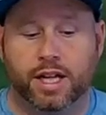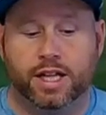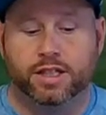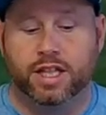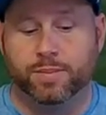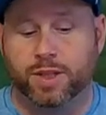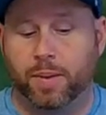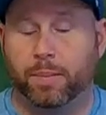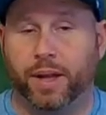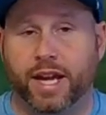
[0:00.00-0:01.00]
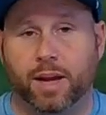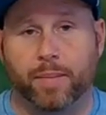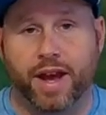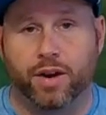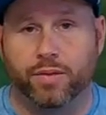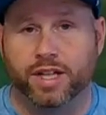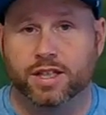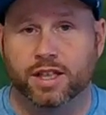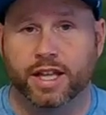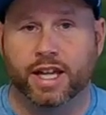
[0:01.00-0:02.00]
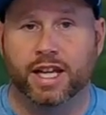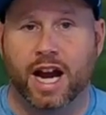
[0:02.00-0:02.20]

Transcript: seems to be playing better recently.